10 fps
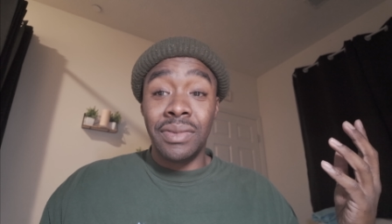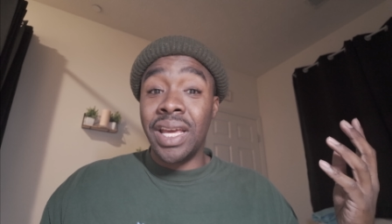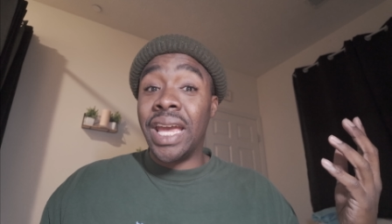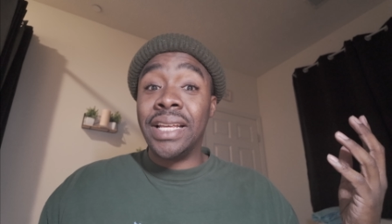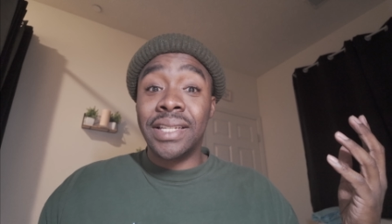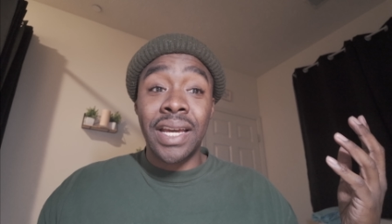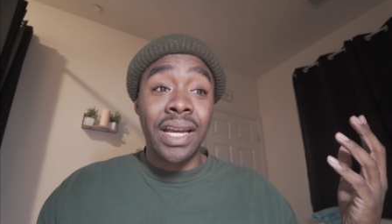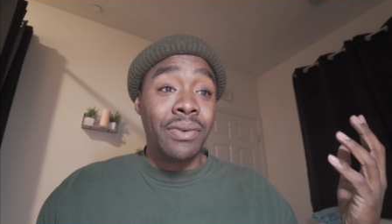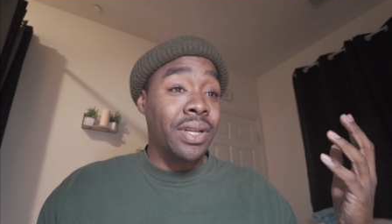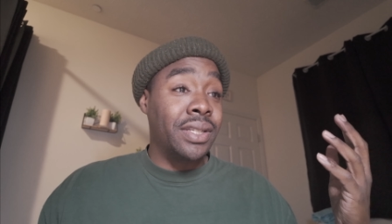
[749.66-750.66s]
8
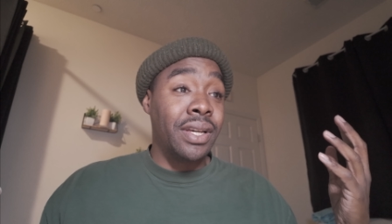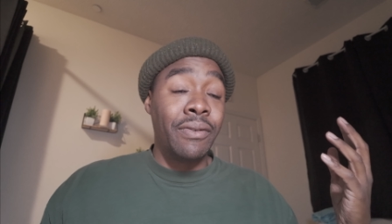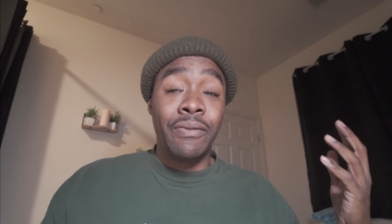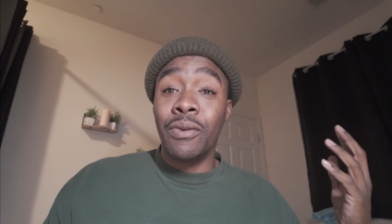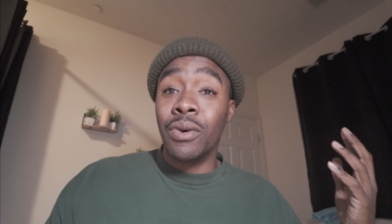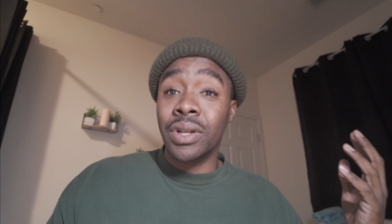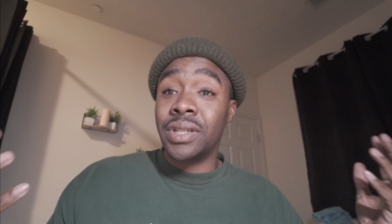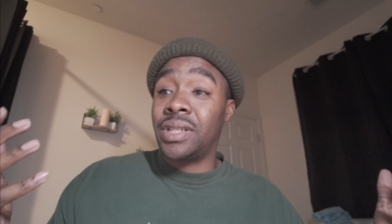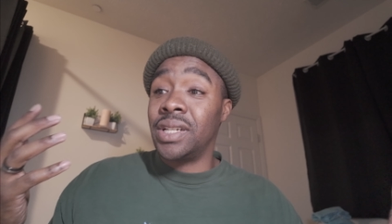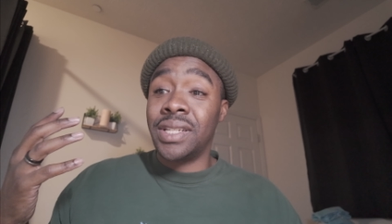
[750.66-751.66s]
seconds, or they say 4 to
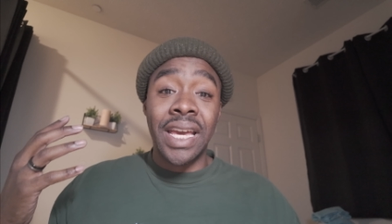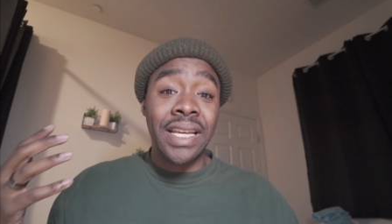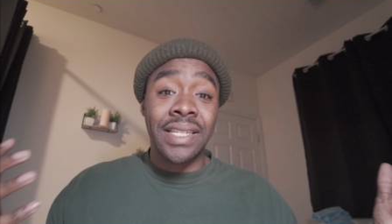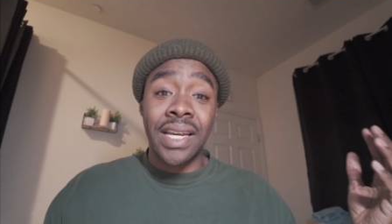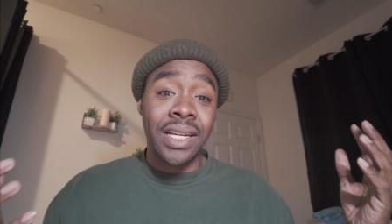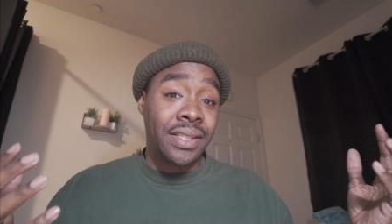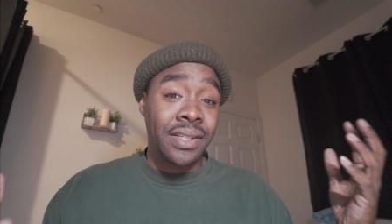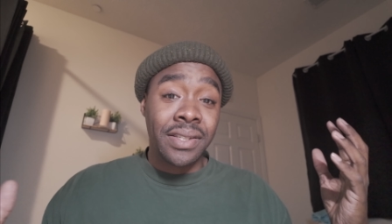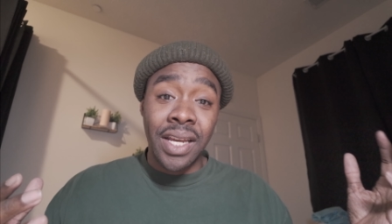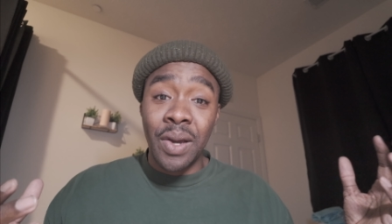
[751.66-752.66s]
6, 8 seconds to
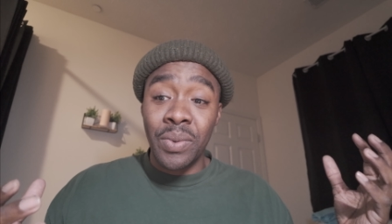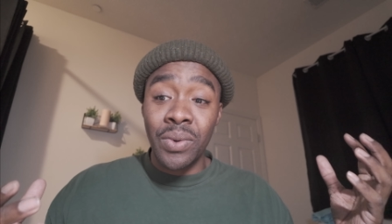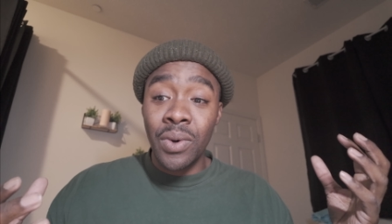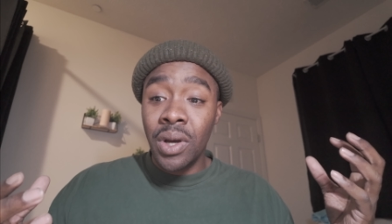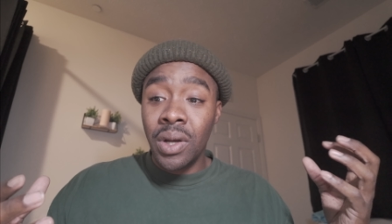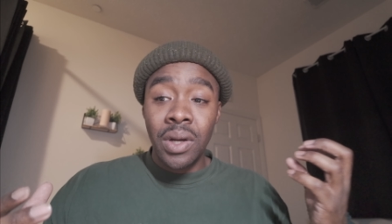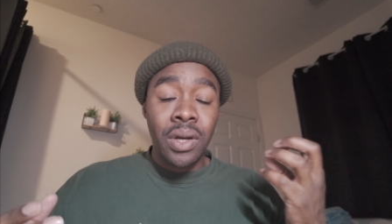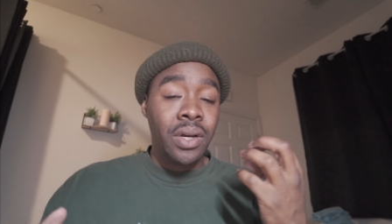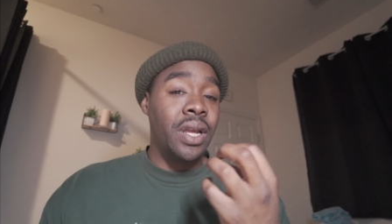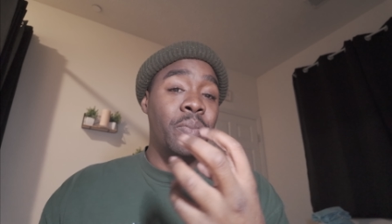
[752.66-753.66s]
sample,
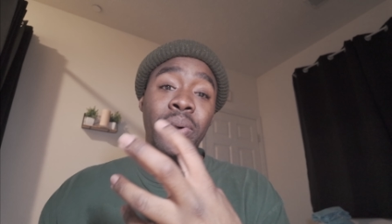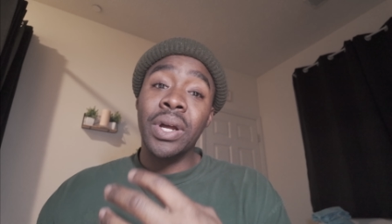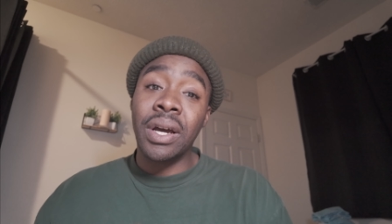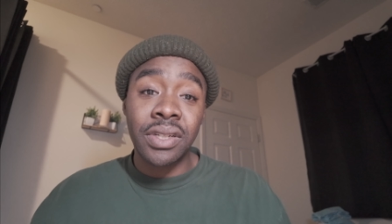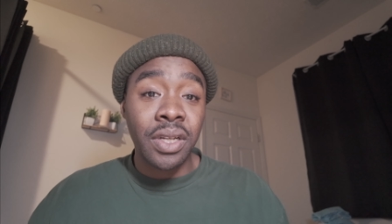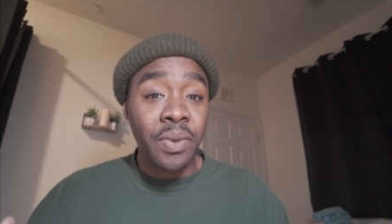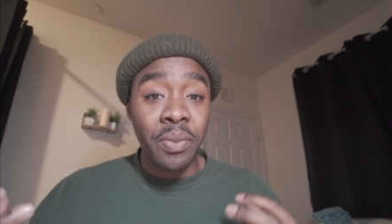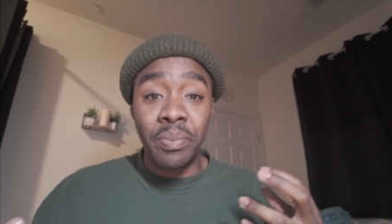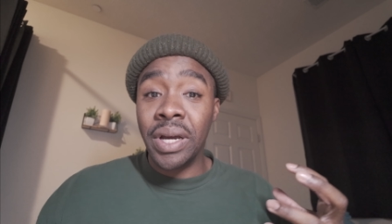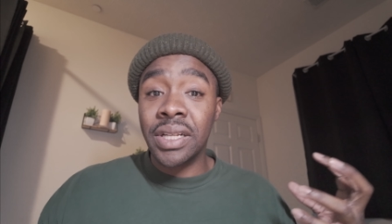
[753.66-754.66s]
and they put out some of
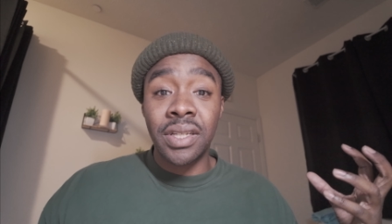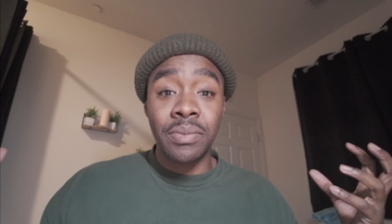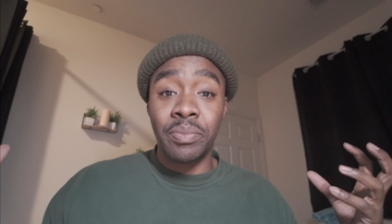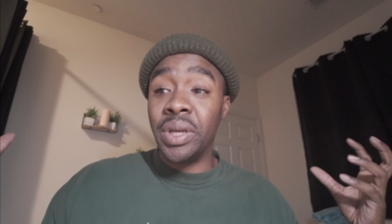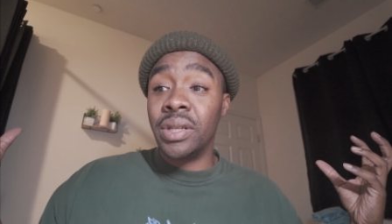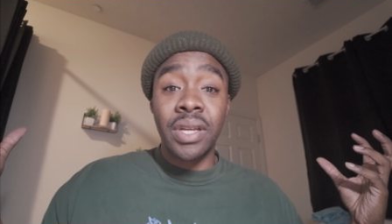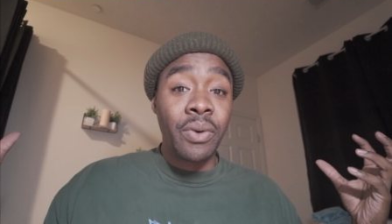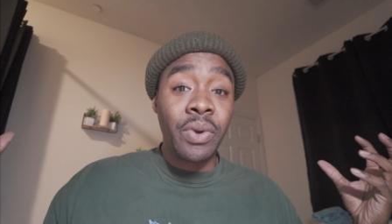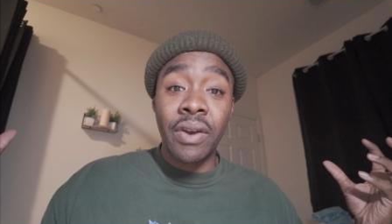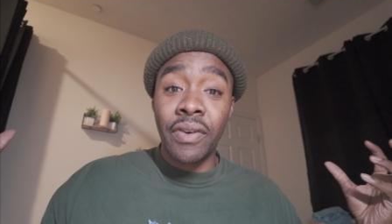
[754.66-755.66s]
the best beats that
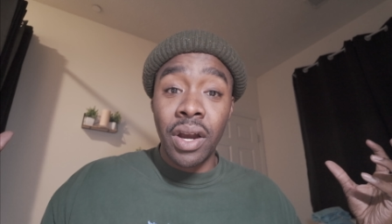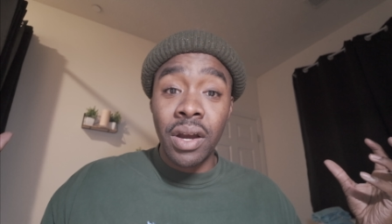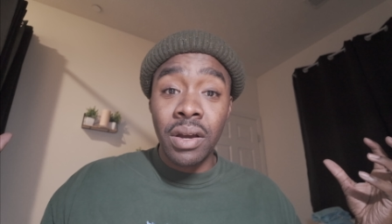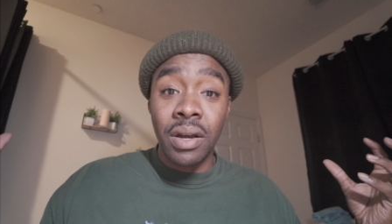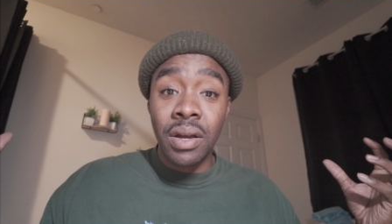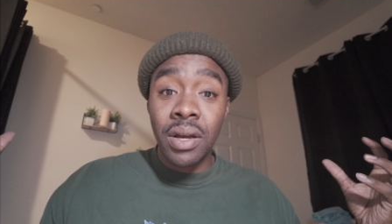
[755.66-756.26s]
we ever heard.